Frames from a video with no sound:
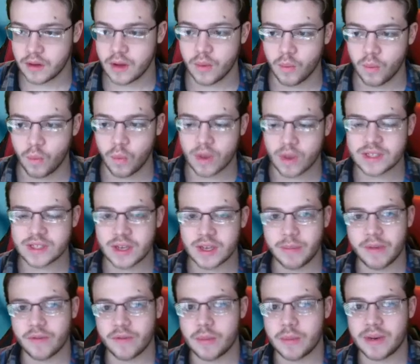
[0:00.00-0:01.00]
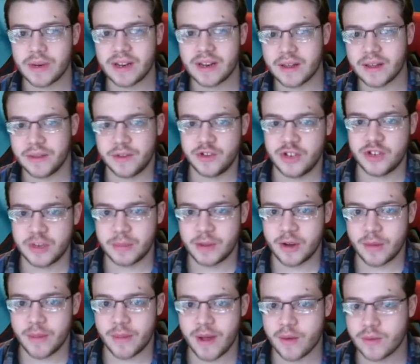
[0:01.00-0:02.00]
What's up, everybody? Ninth Jim
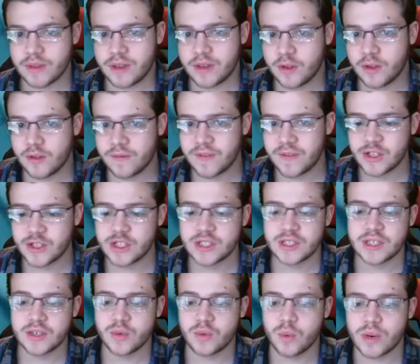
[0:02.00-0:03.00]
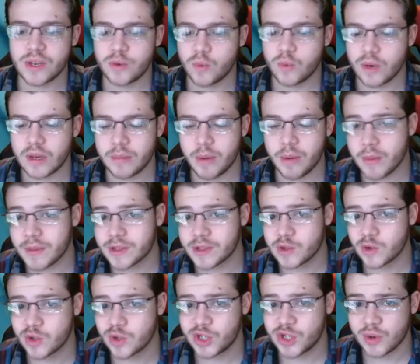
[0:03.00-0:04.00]
here, back with another VGC 2020 Pokemon
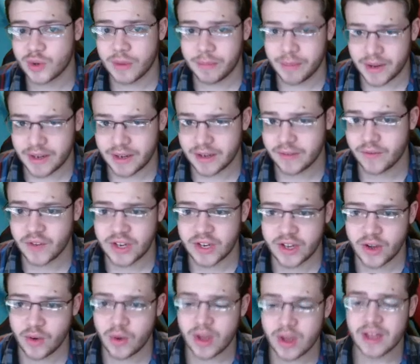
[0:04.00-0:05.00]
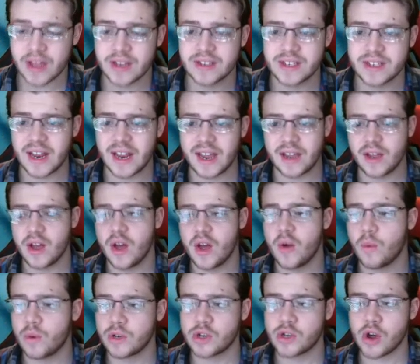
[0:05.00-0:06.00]
Sword and Shield competitive video. Today,
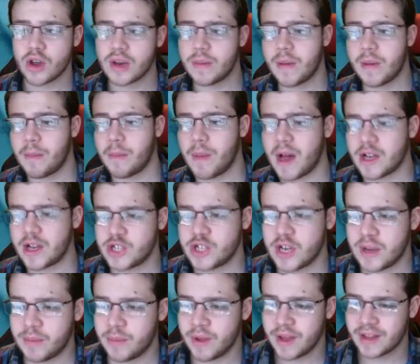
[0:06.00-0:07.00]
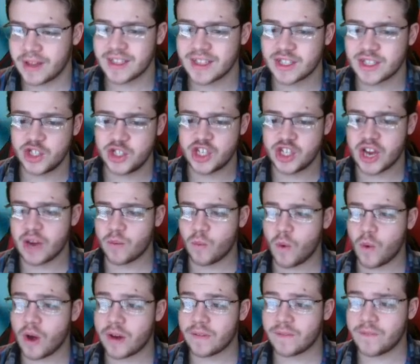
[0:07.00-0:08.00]
we're talking about Machamp, this Gen
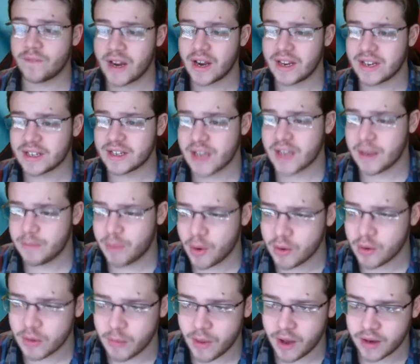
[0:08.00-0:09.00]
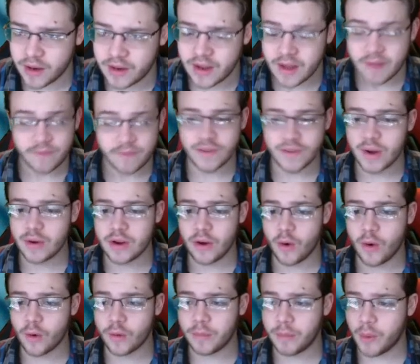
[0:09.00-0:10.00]
1 fighting type Pokemon. Very
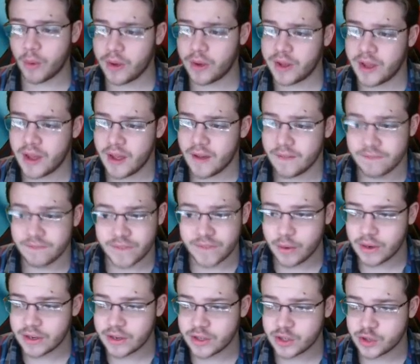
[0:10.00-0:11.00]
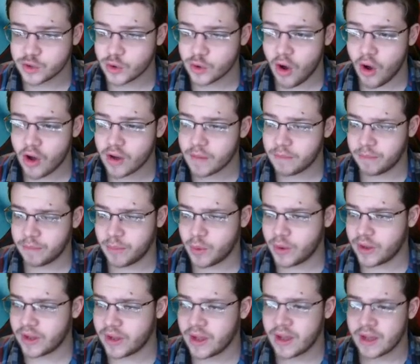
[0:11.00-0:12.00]
old boy, very strong
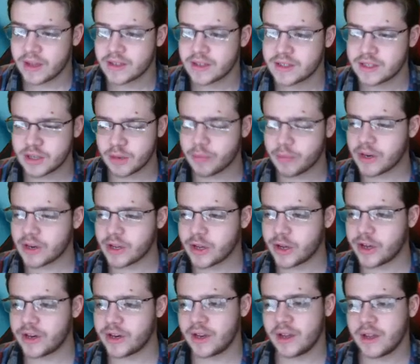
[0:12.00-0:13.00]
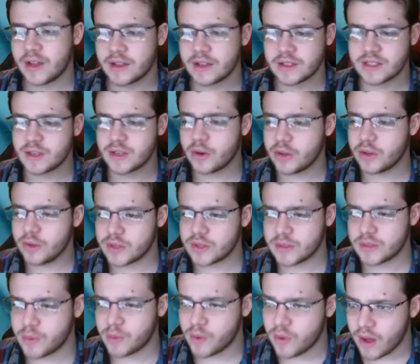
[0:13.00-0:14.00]
boy, still pretty good, still
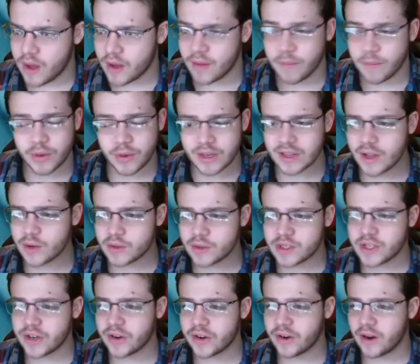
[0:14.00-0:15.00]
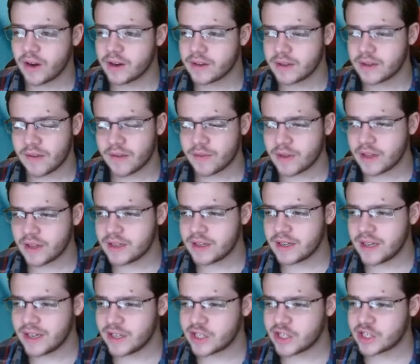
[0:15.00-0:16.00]
usable. Pretty low tier, definitely
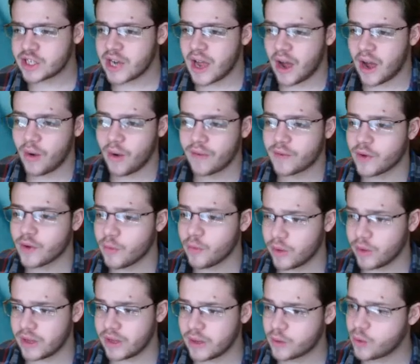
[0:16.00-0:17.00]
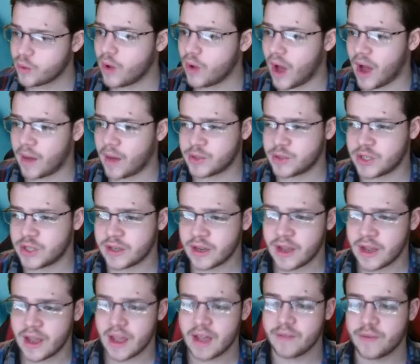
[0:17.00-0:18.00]
niche. However, a really cool option
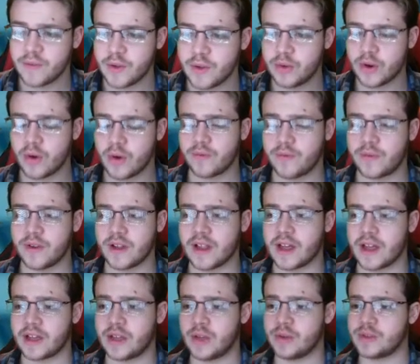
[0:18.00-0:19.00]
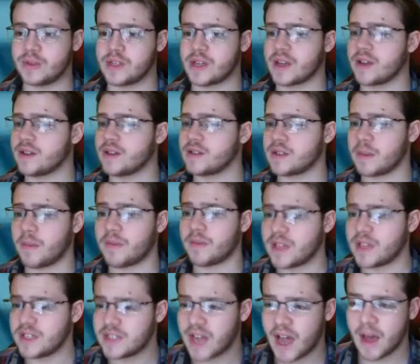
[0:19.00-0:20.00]
if you don't feel like using some of
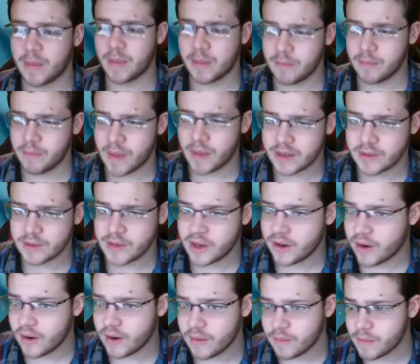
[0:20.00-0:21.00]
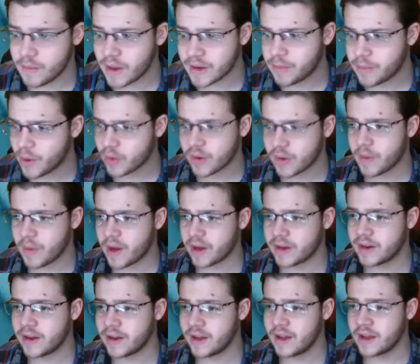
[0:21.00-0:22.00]
the top meta
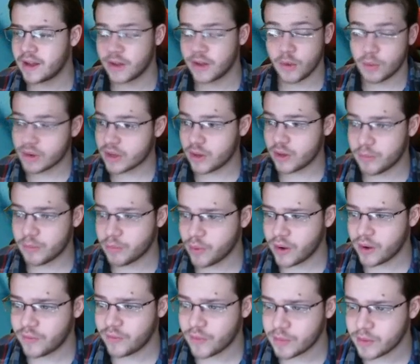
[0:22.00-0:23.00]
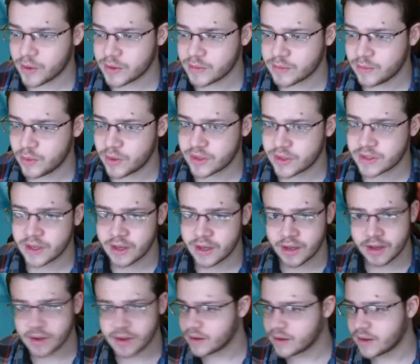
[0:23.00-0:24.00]
Pokemon. You want a little break from those boys,
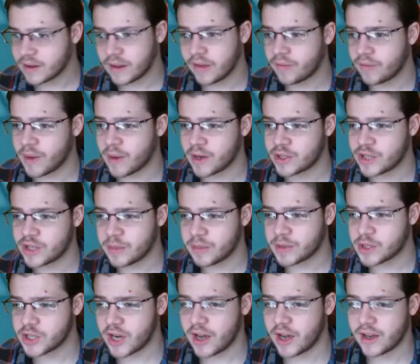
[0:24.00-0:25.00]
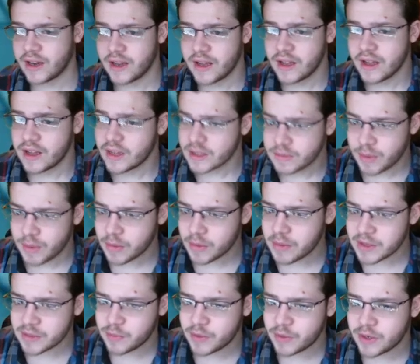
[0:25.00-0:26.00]
give Machamp a shot. This
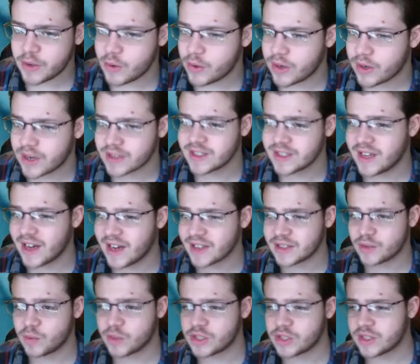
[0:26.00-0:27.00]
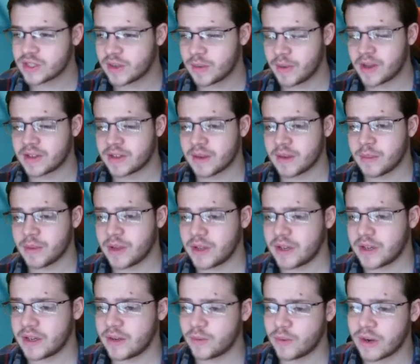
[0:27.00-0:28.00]
Pokemon's pretty cool. It has Guts, which is an amazing
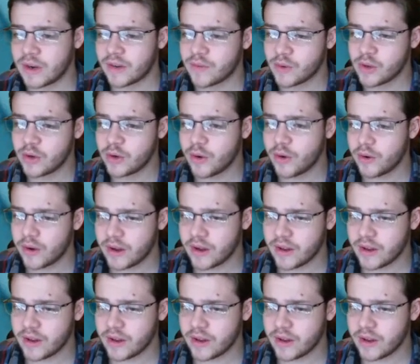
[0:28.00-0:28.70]
ability. Whenever you're